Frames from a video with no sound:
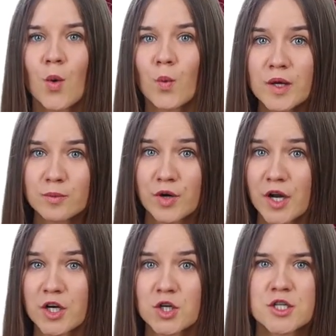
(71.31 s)

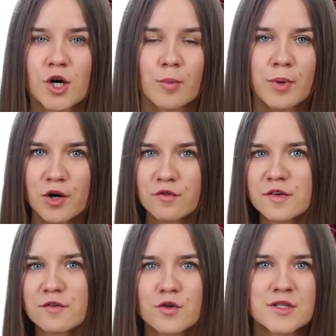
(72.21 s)
Windbreakers are
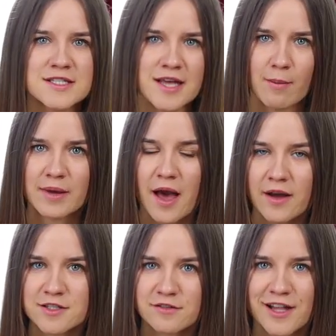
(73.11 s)
perfect for
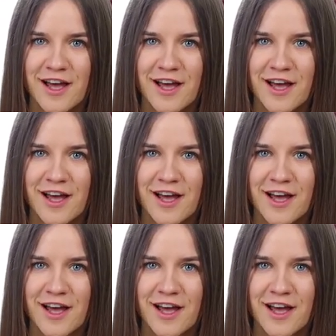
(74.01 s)
semi-active